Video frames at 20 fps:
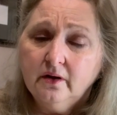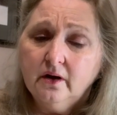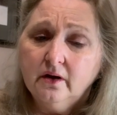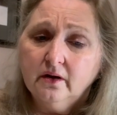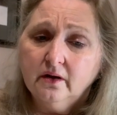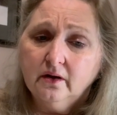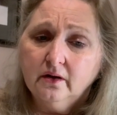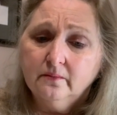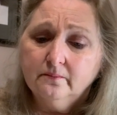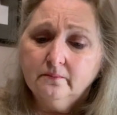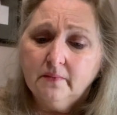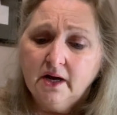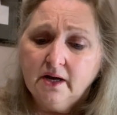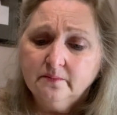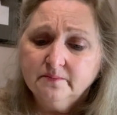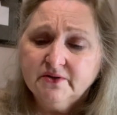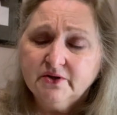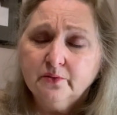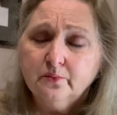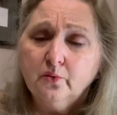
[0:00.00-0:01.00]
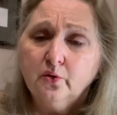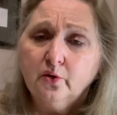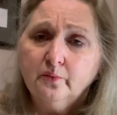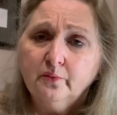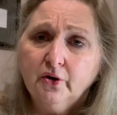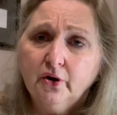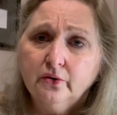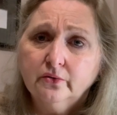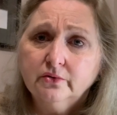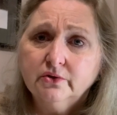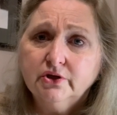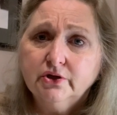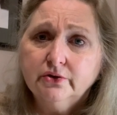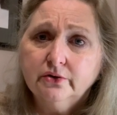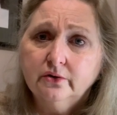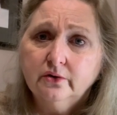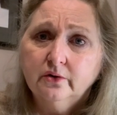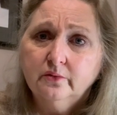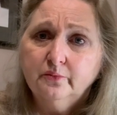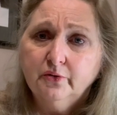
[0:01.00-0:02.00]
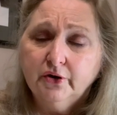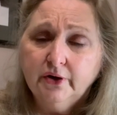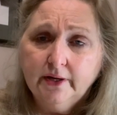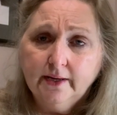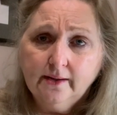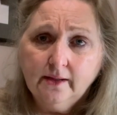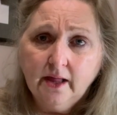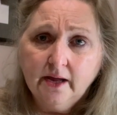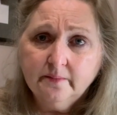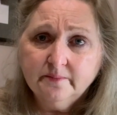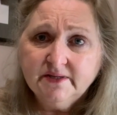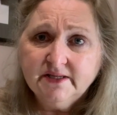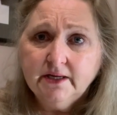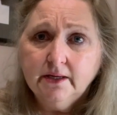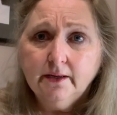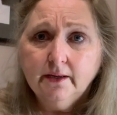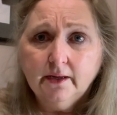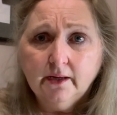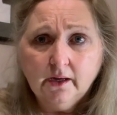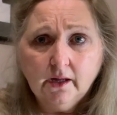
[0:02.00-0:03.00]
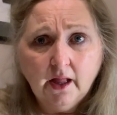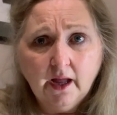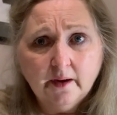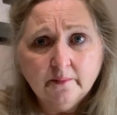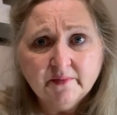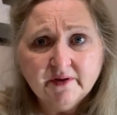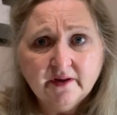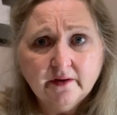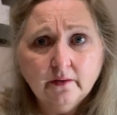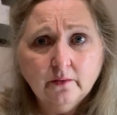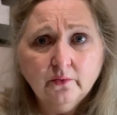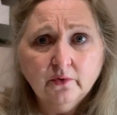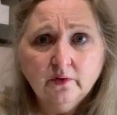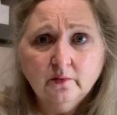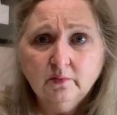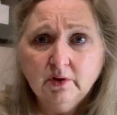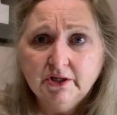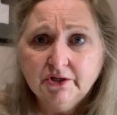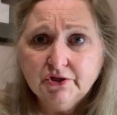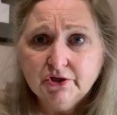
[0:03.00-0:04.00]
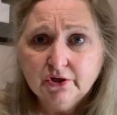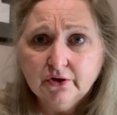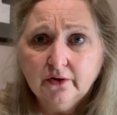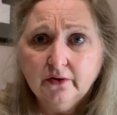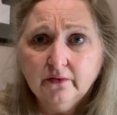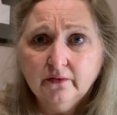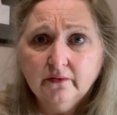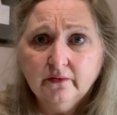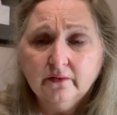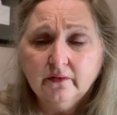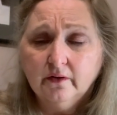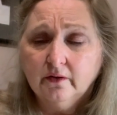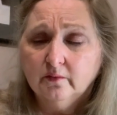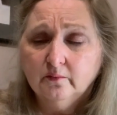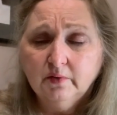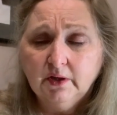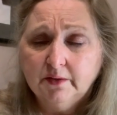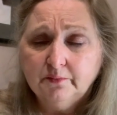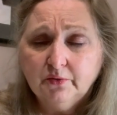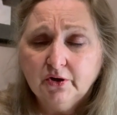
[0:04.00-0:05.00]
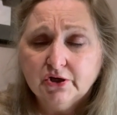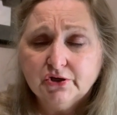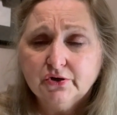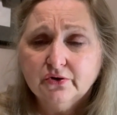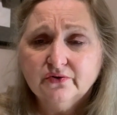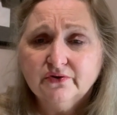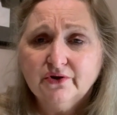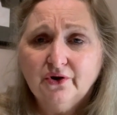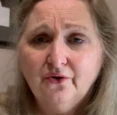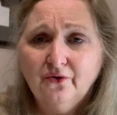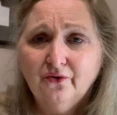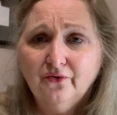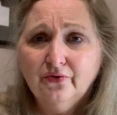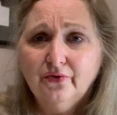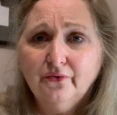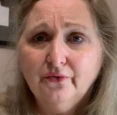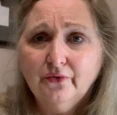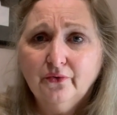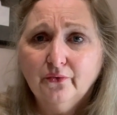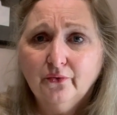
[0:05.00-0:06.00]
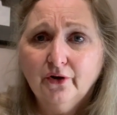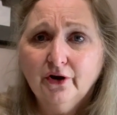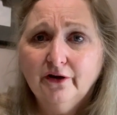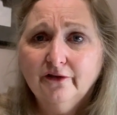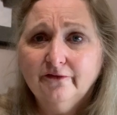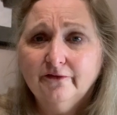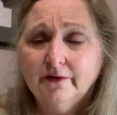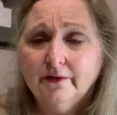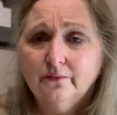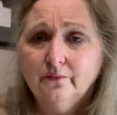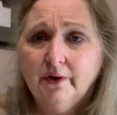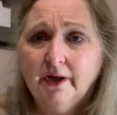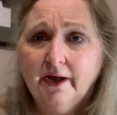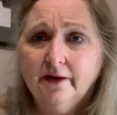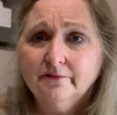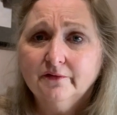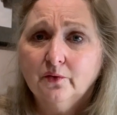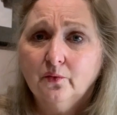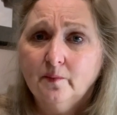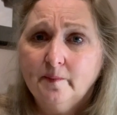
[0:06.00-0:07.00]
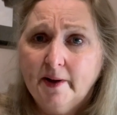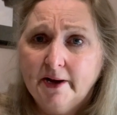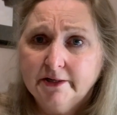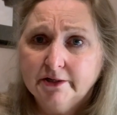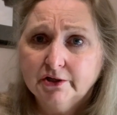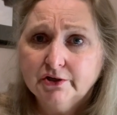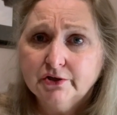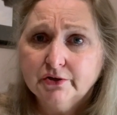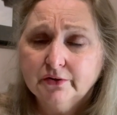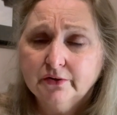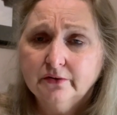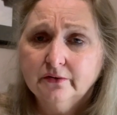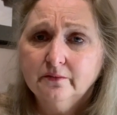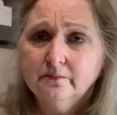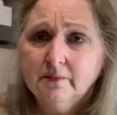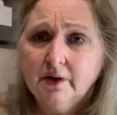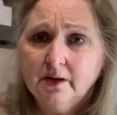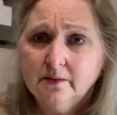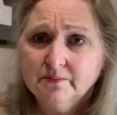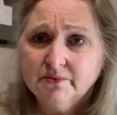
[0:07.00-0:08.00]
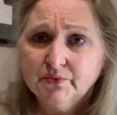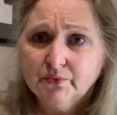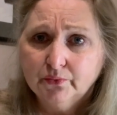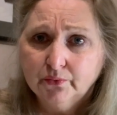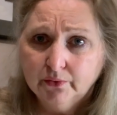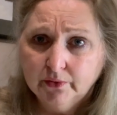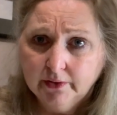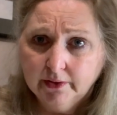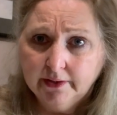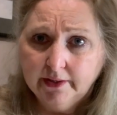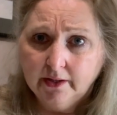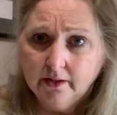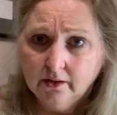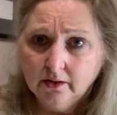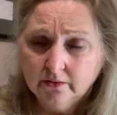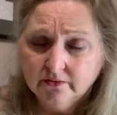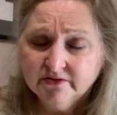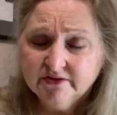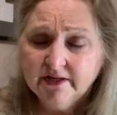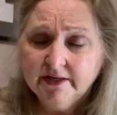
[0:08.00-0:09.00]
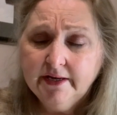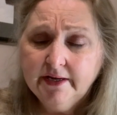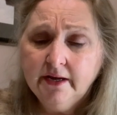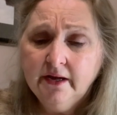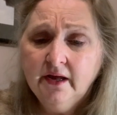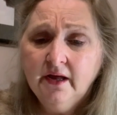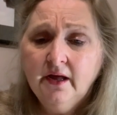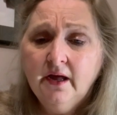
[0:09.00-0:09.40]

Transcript: Moms are more prone to preeclampsia, eclampsia, where the blood sugars or blood pressures go through the roof, and we have to monitor moms really closely.